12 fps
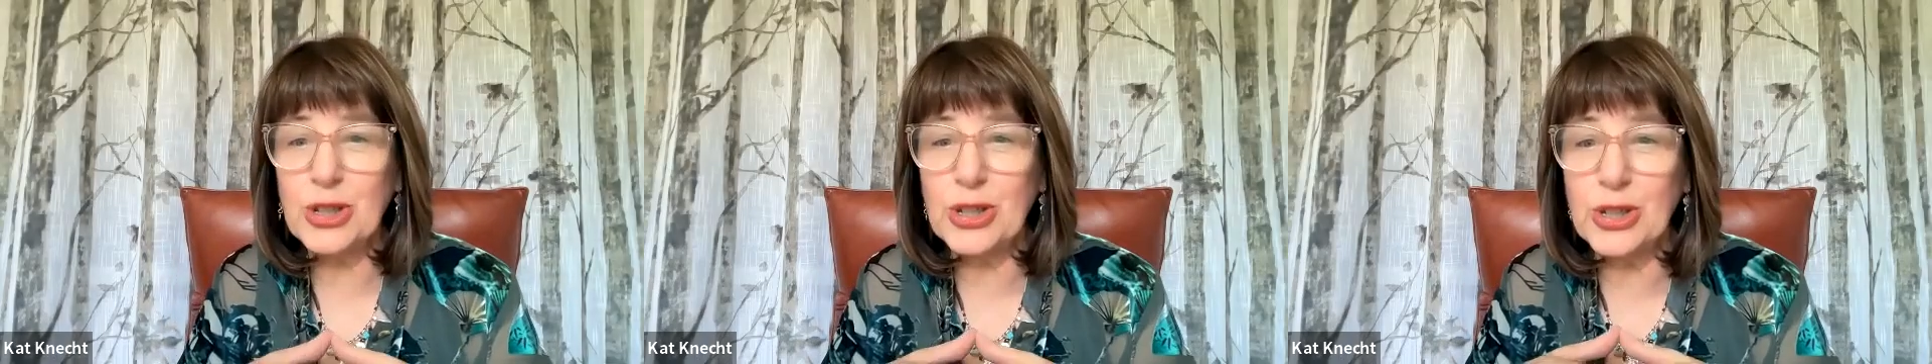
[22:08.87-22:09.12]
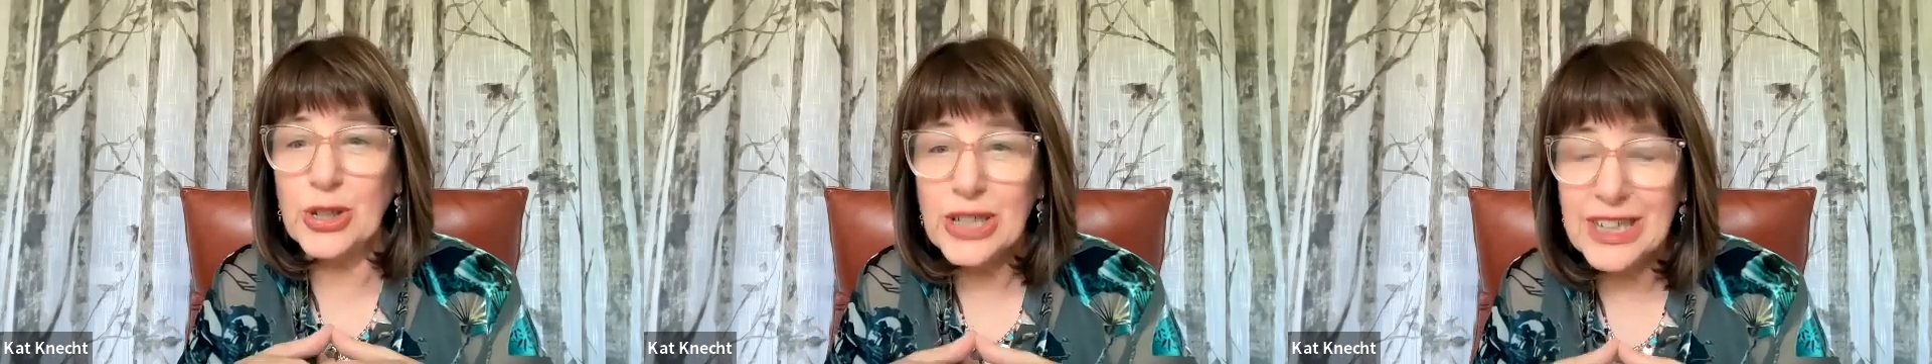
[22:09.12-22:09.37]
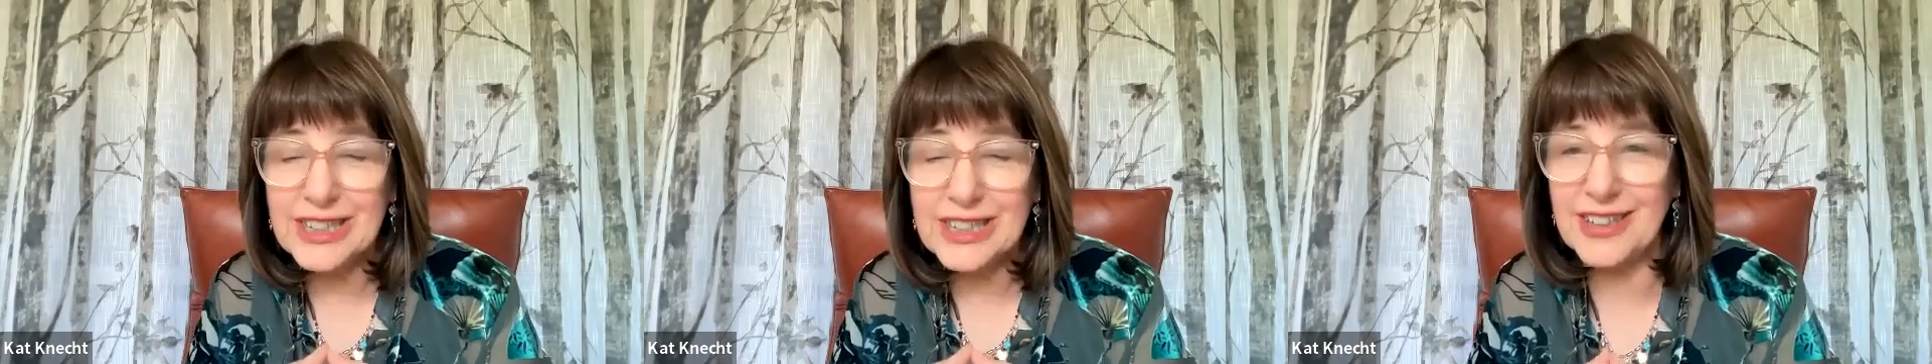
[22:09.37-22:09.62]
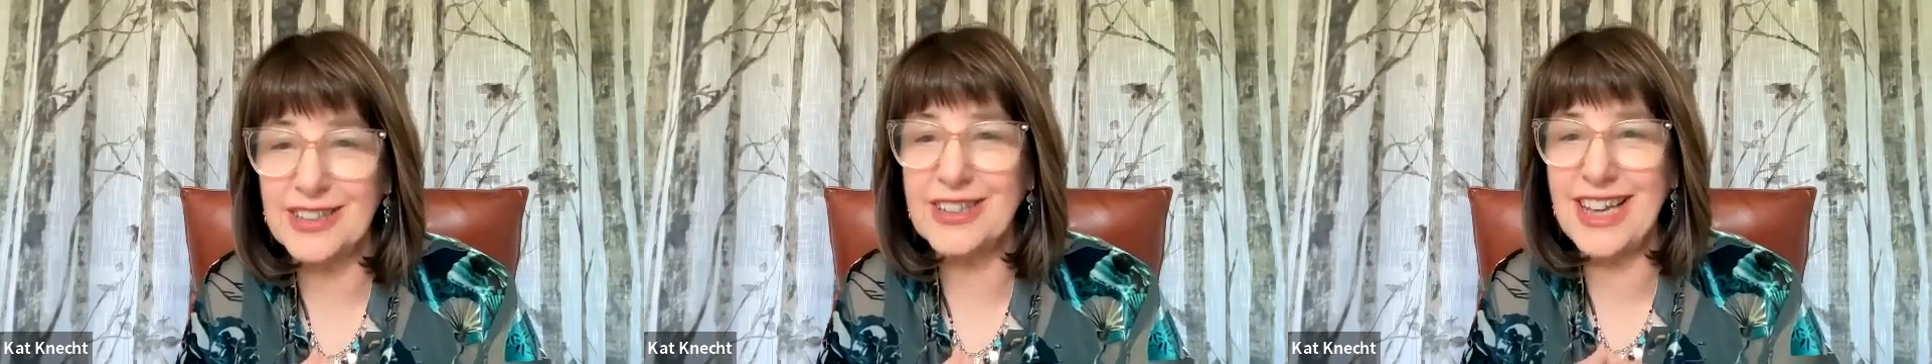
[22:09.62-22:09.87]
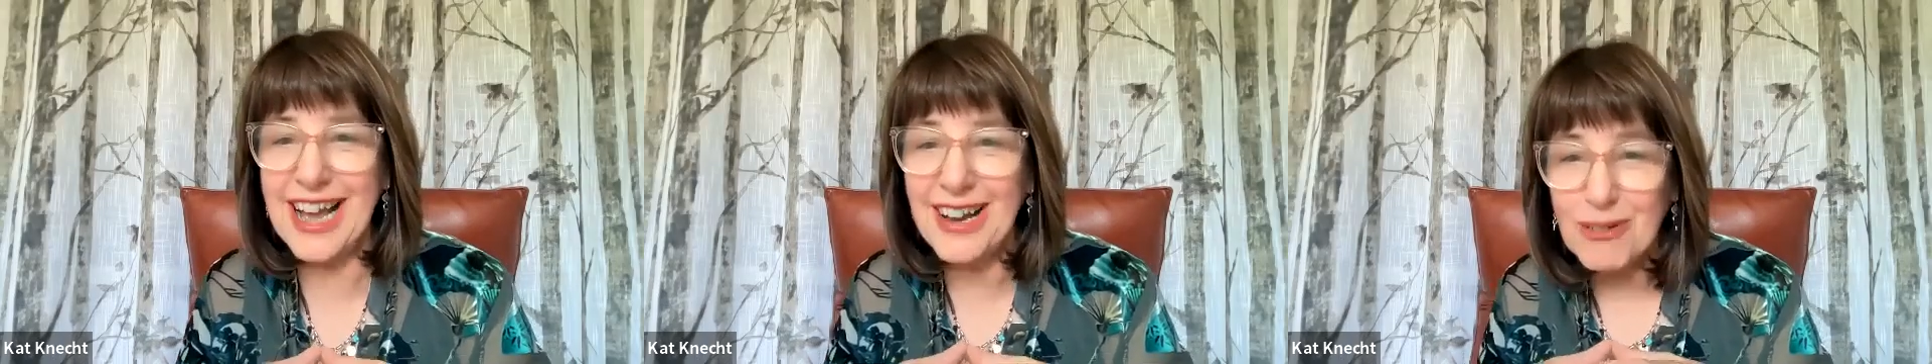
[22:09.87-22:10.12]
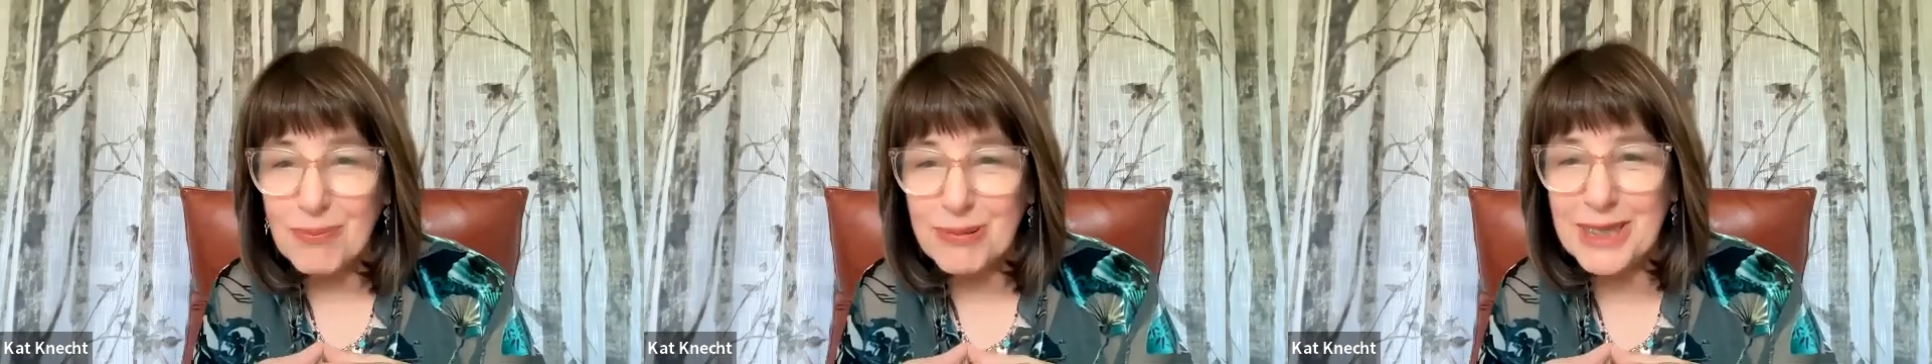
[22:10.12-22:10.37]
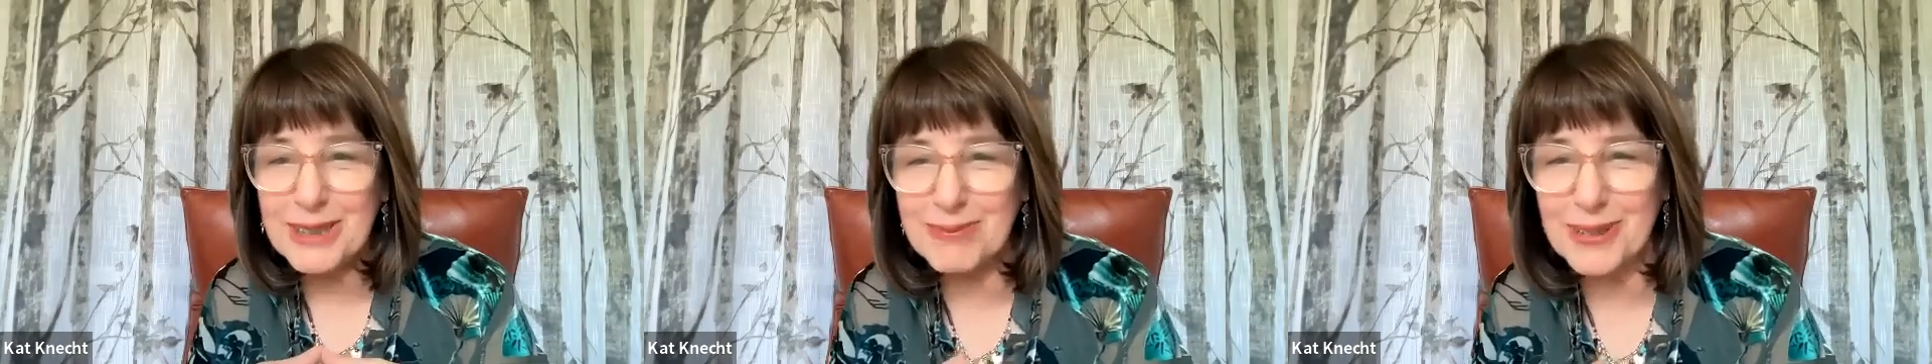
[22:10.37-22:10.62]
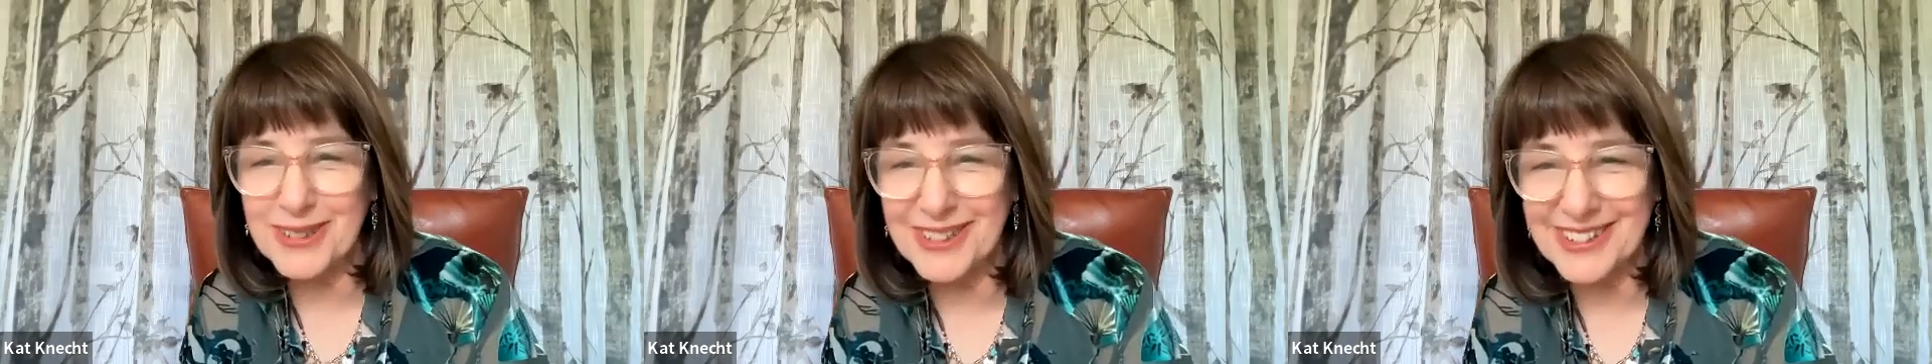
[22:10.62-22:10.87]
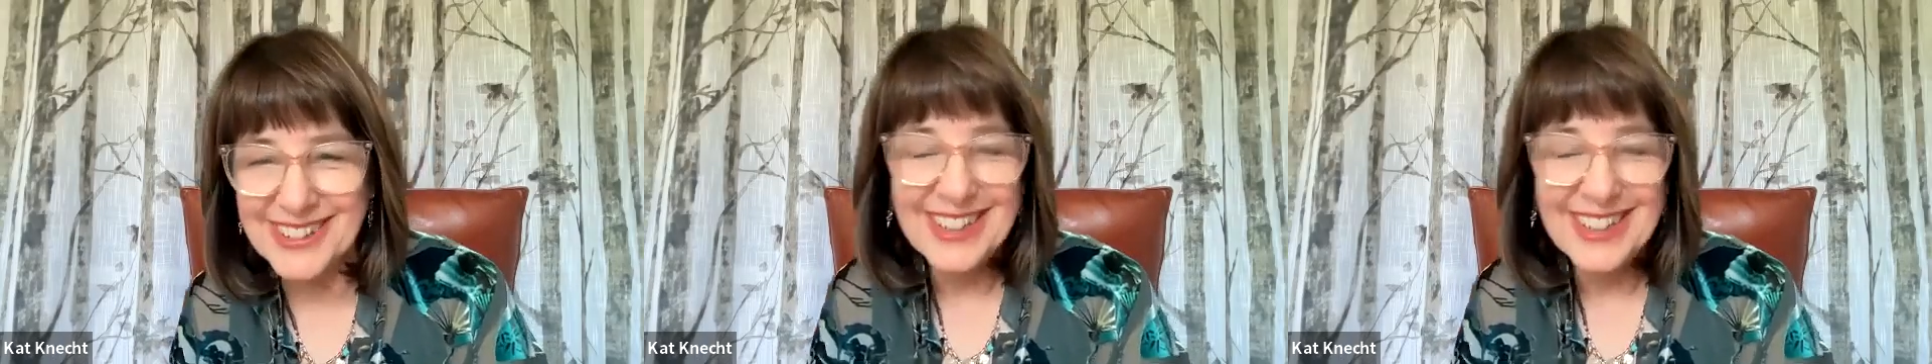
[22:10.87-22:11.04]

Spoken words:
good to help people.